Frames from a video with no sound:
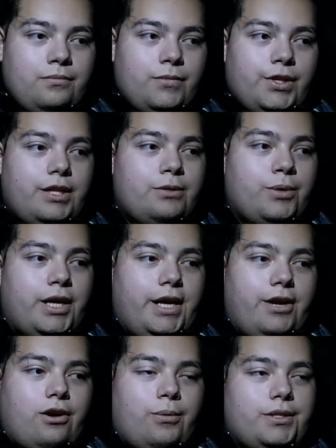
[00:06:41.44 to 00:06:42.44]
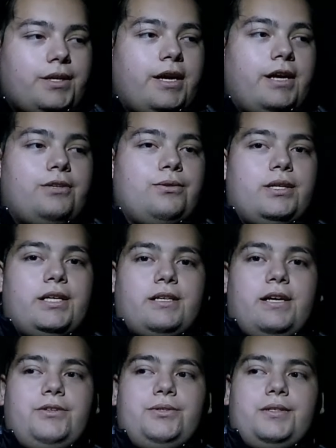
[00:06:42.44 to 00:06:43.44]
And that's why ER was canceled, as
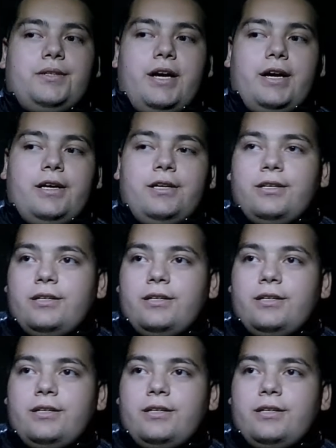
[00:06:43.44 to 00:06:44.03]
I just said.